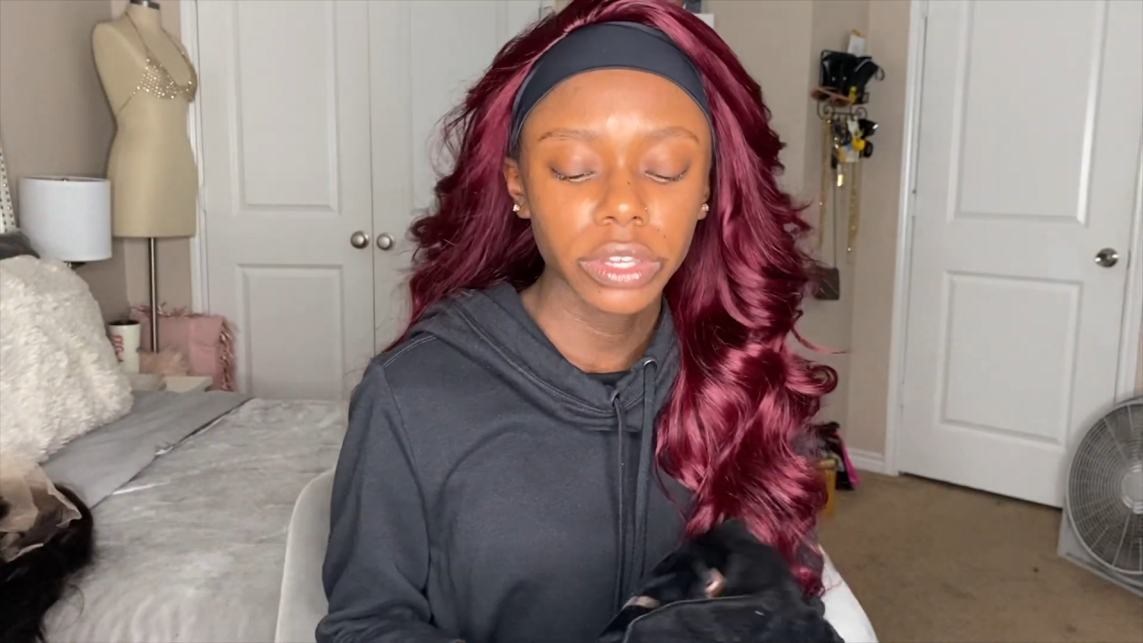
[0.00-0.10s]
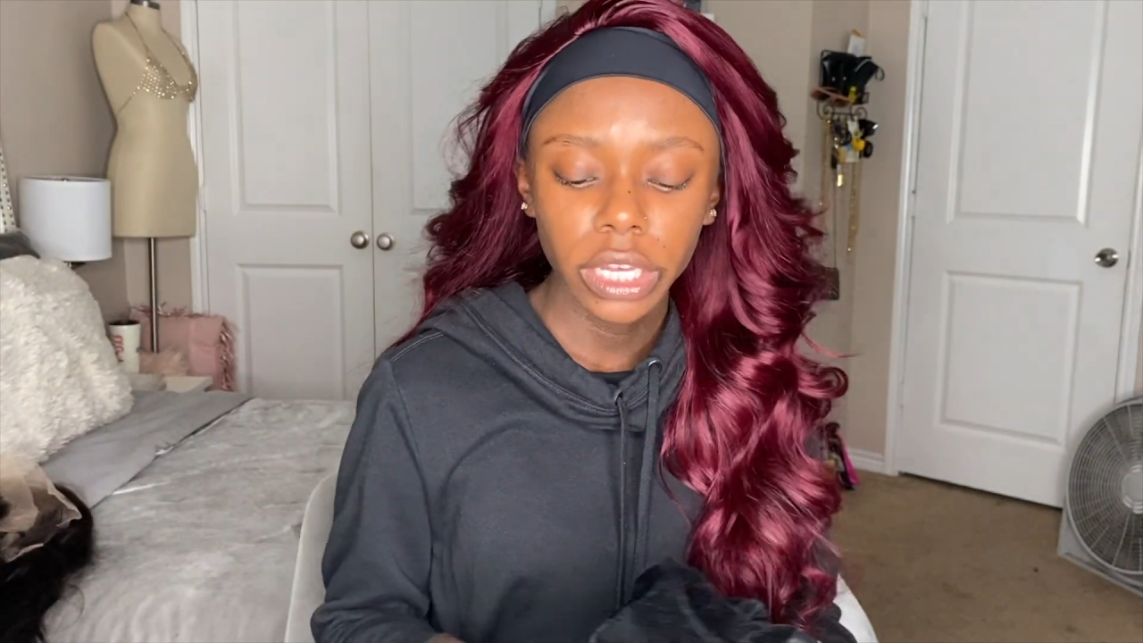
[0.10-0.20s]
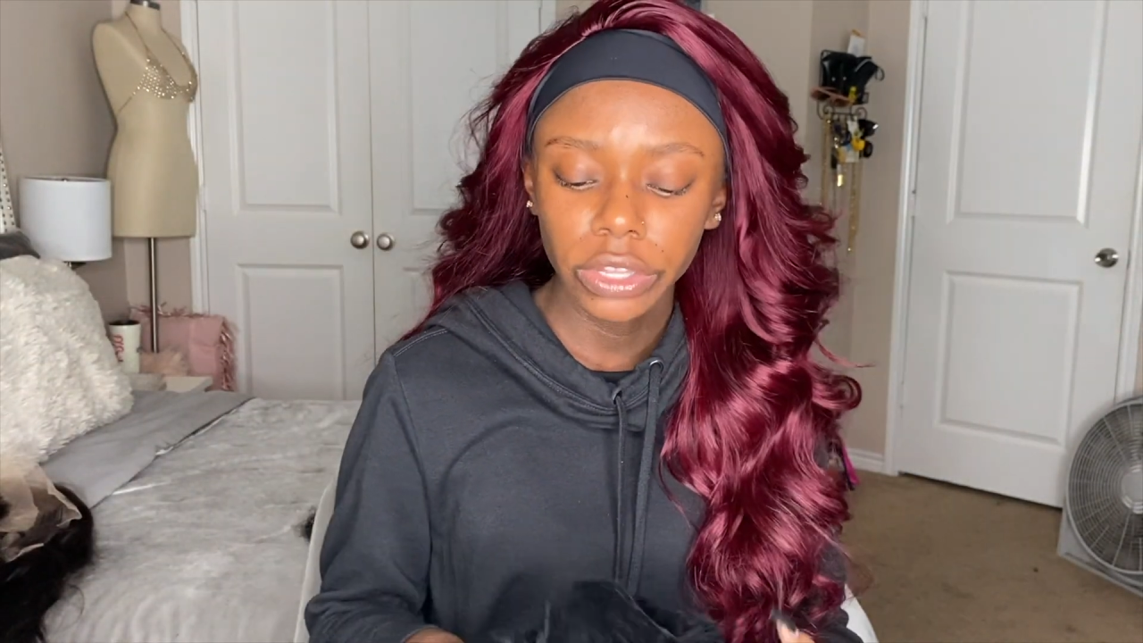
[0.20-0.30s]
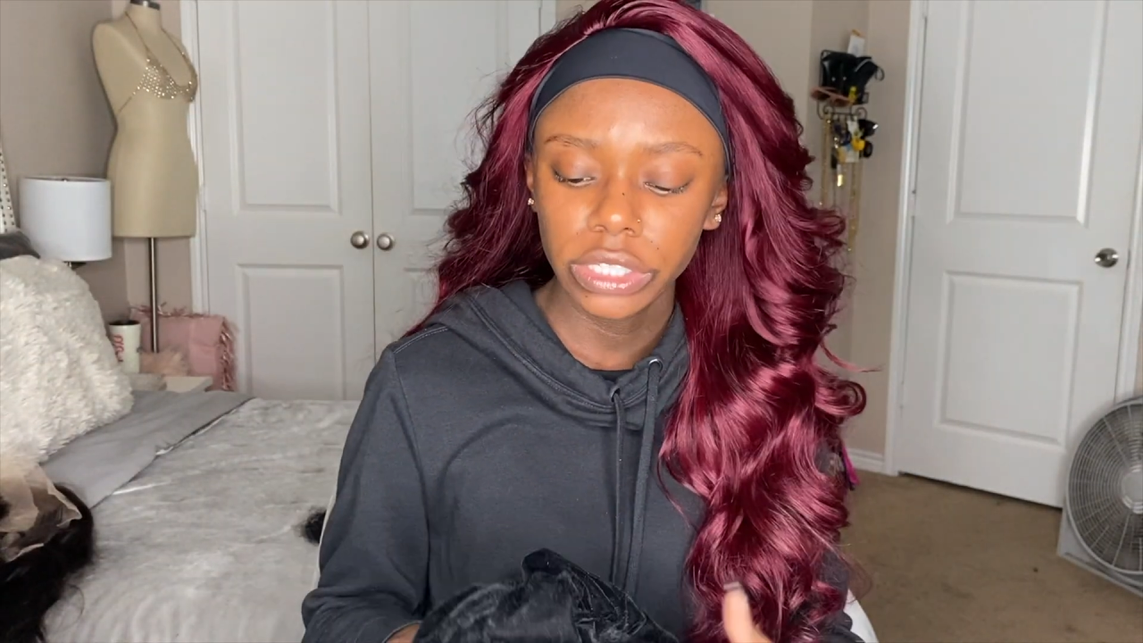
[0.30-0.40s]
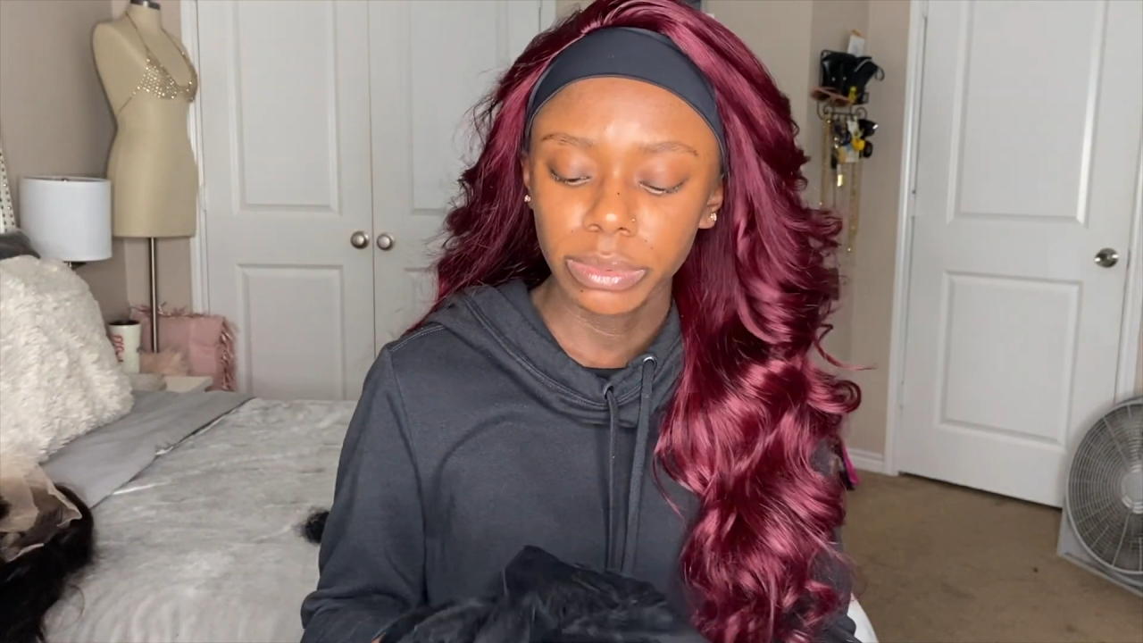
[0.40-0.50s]

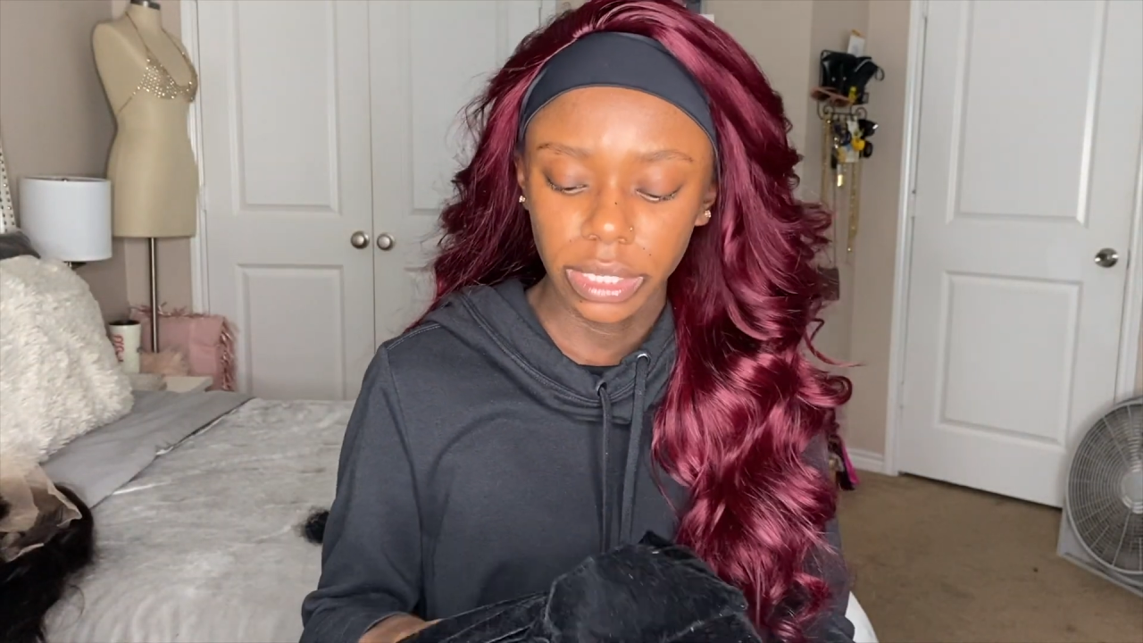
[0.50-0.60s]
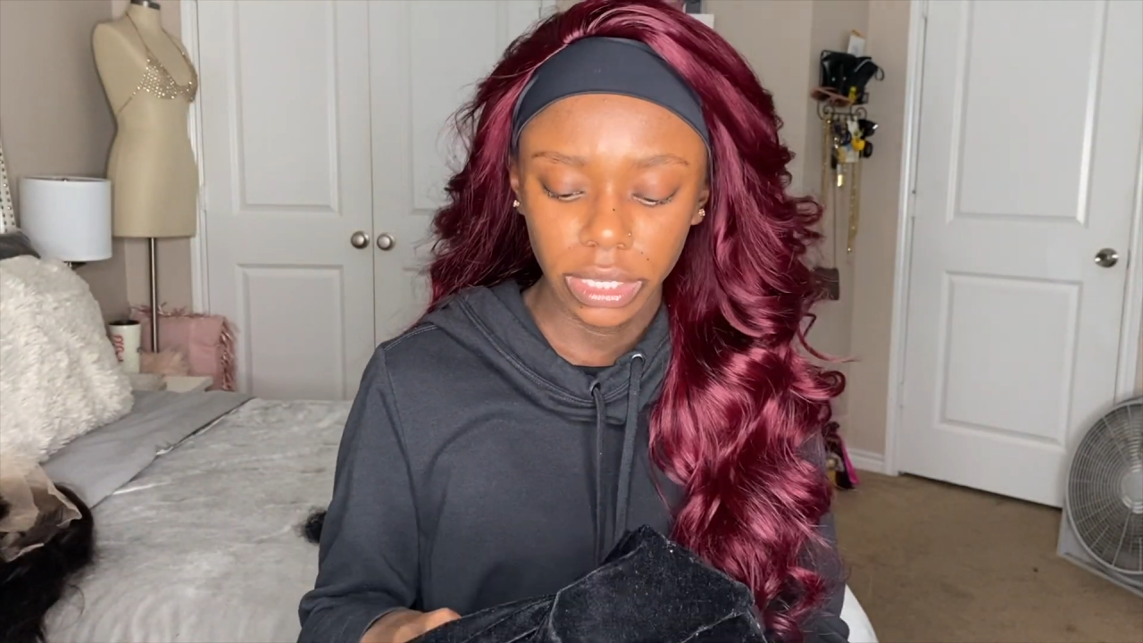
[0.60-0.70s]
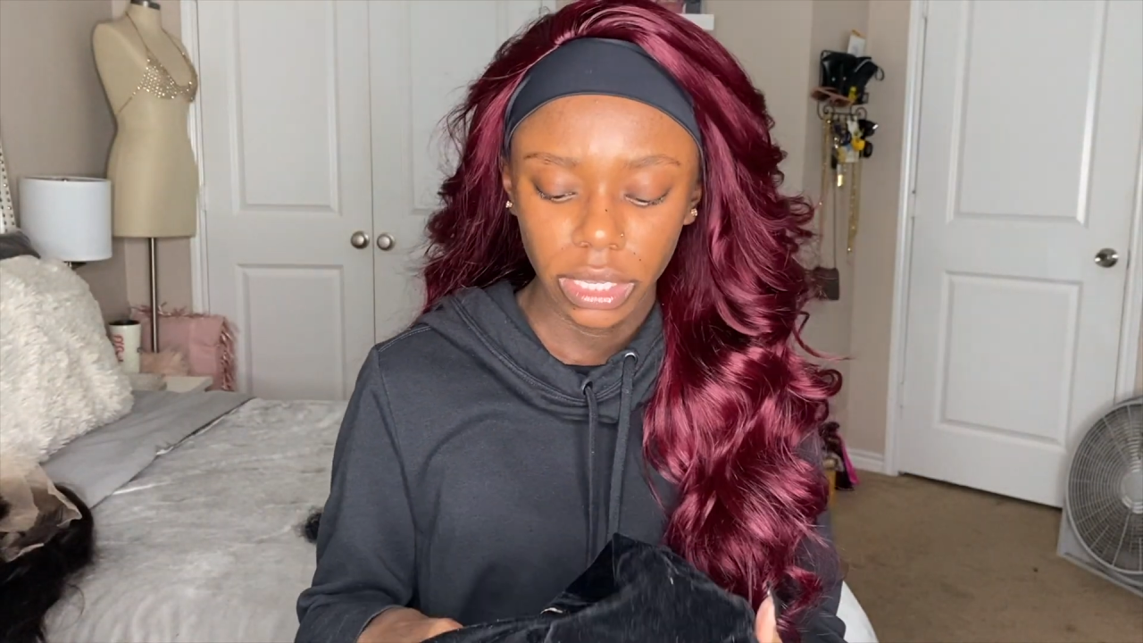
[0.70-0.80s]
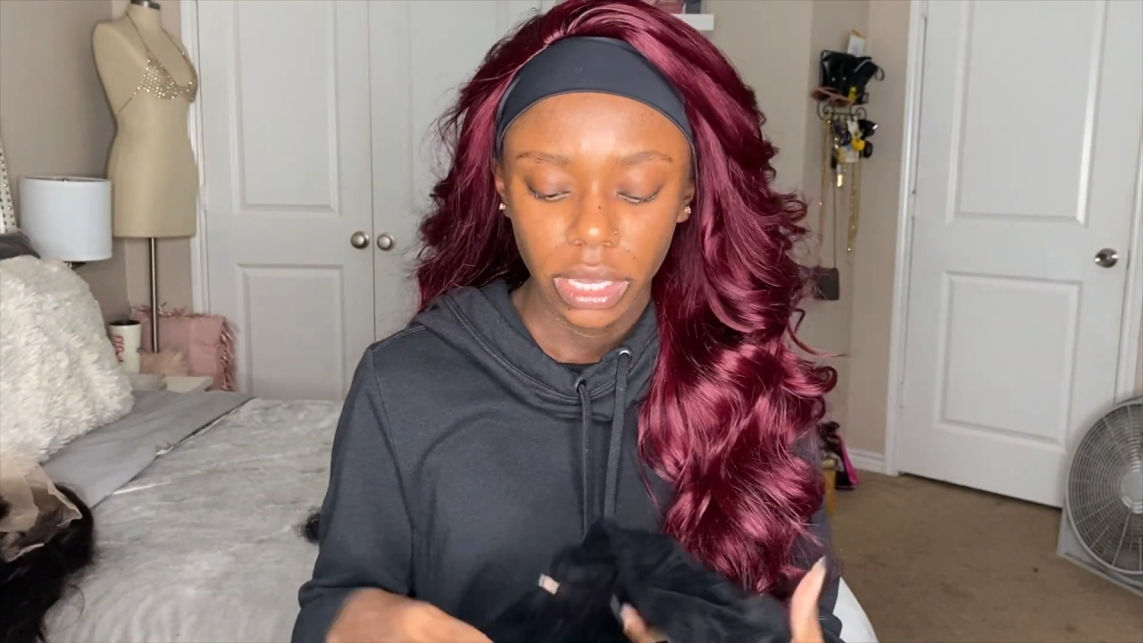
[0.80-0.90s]
colors, but